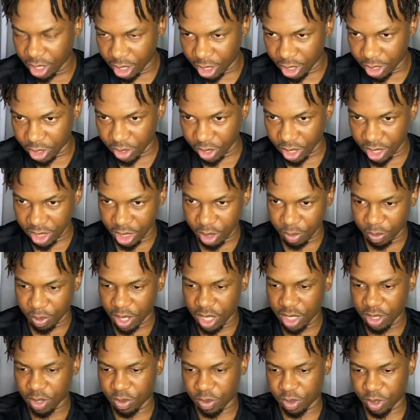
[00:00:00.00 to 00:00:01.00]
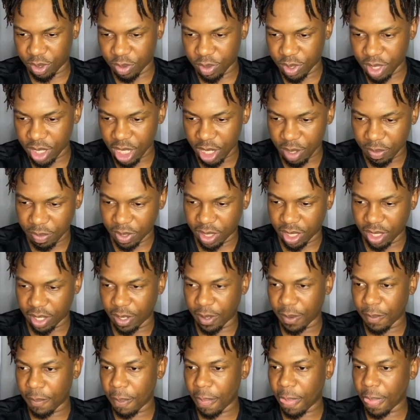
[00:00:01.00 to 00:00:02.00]
So as the price was going up
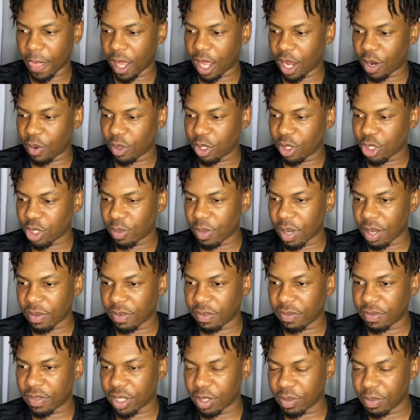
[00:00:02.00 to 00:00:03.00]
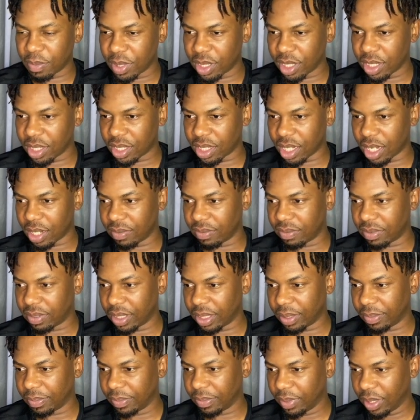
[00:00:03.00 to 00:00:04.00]
there, I went to my 15 minutes time
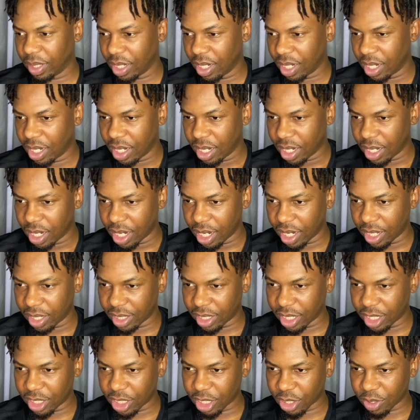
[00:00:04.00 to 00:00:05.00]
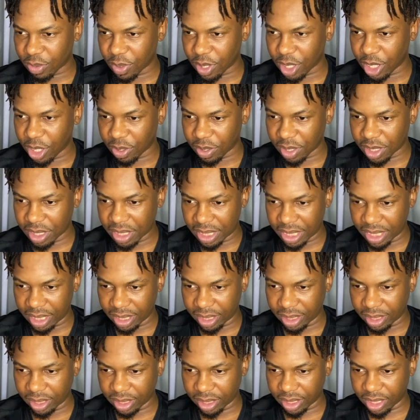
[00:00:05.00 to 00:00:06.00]
frame, and this is where now this
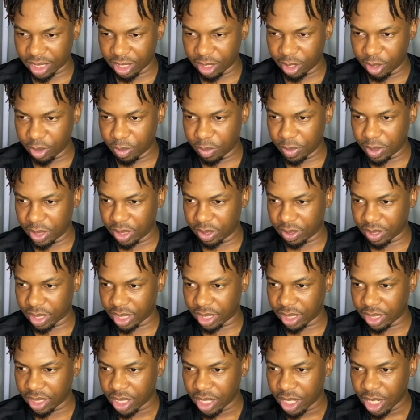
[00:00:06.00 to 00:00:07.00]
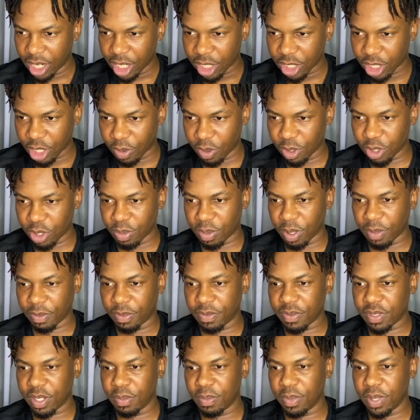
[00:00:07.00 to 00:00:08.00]
thing killed me, right? So I went to my
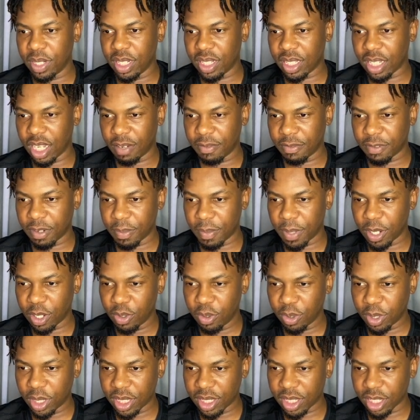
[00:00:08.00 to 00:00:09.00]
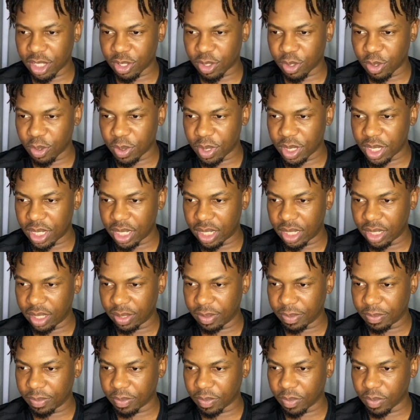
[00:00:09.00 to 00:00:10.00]
15 minutes time frame. I know there's a zone here,
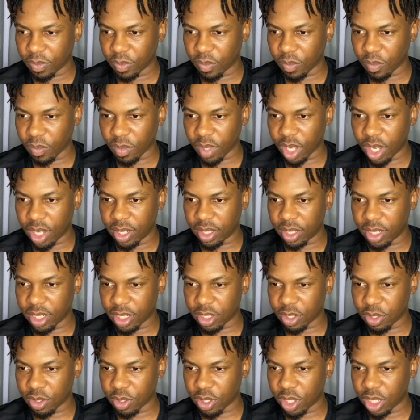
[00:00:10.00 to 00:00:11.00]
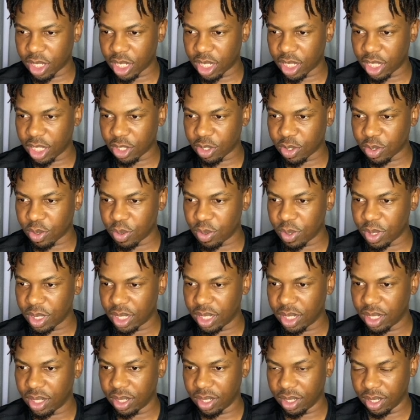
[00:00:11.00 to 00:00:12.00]
and there's another zone
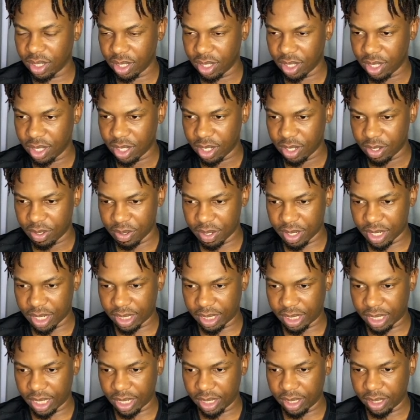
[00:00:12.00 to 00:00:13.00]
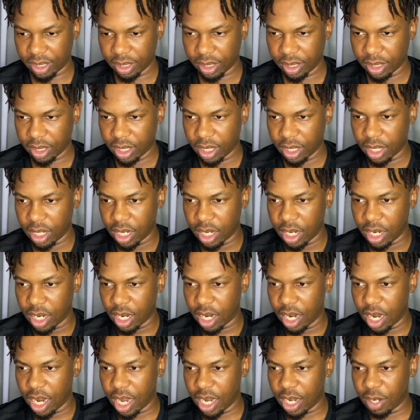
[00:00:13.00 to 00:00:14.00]
here. You understand?
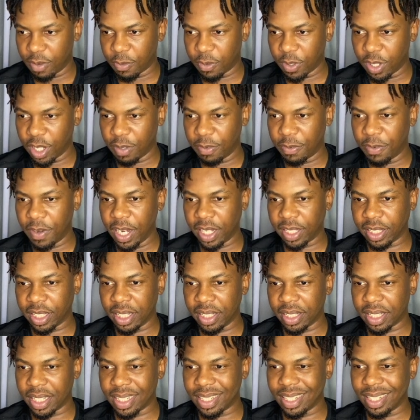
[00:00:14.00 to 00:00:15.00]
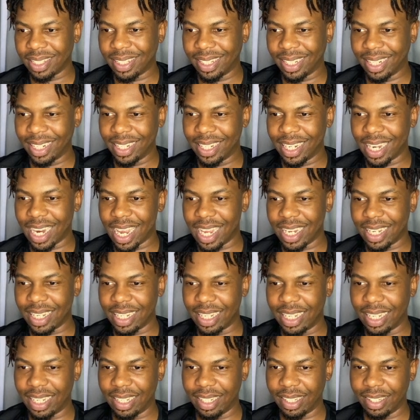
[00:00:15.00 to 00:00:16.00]
And for the fact that there's a trend line
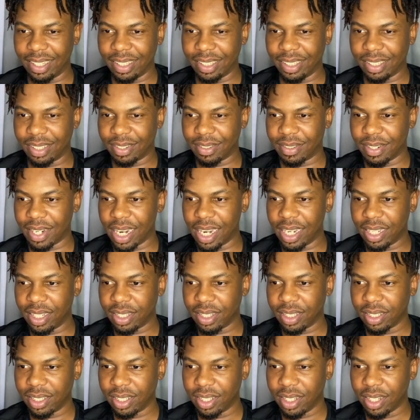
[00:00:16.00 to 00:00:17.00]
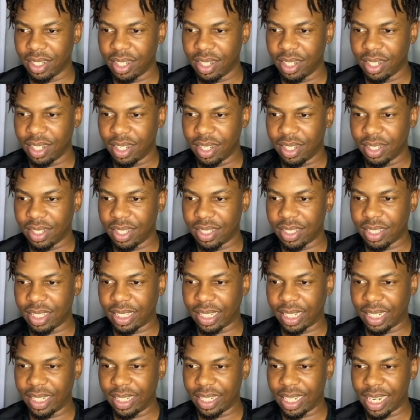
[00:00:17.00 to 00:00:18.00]
here, right? There's a
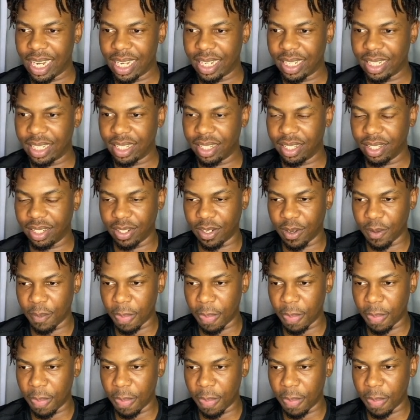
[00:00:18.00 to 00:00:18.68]
trend line here.